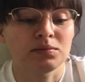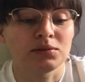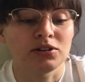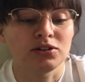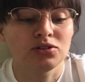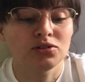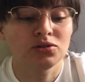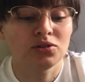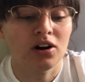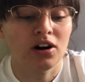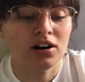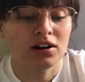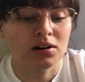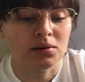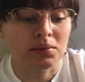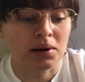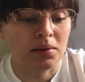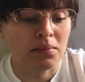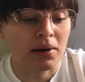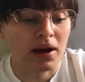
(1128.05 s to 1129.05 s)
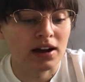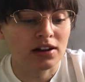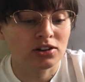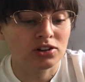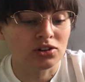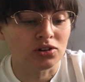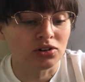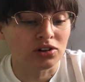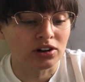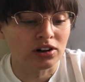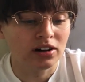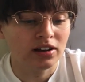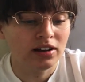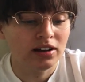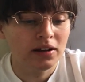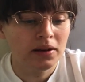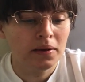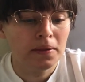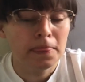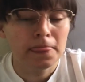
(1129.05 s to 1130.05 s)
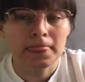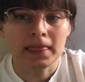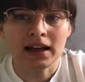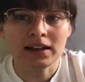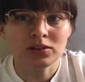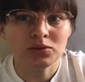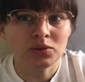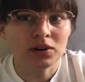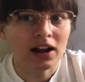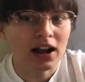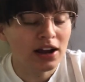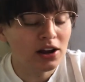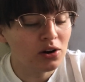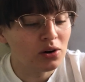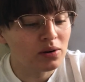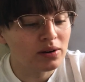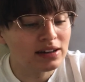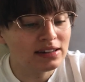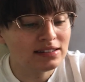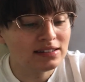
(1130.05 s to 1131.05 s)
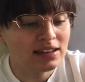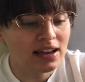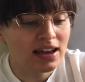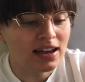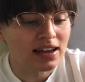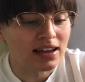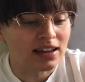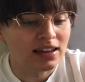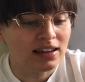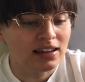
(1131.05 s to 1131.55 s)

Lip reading: me too hard on my bad shoulder. "That's what I always say.